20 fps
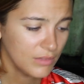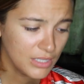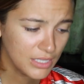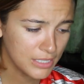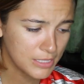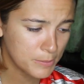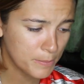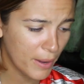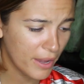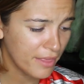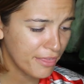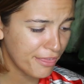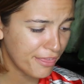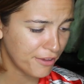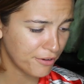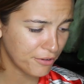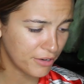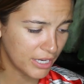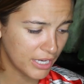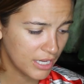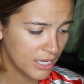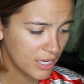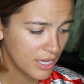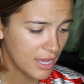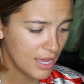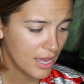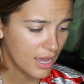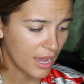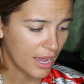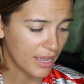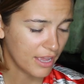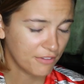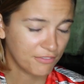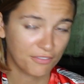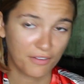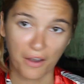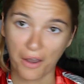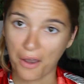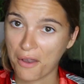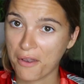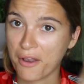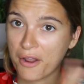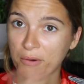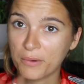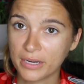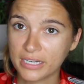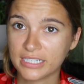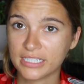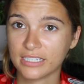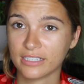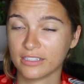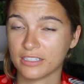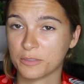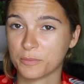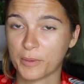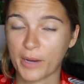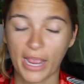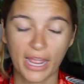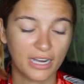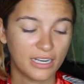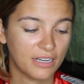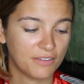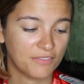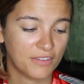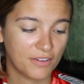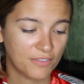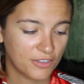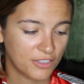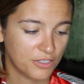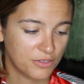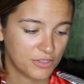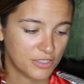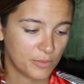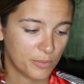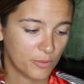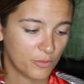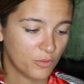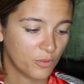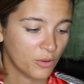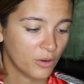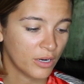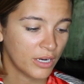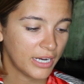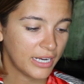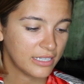It's by Theorie. I have no idea this brand. I've never used it before.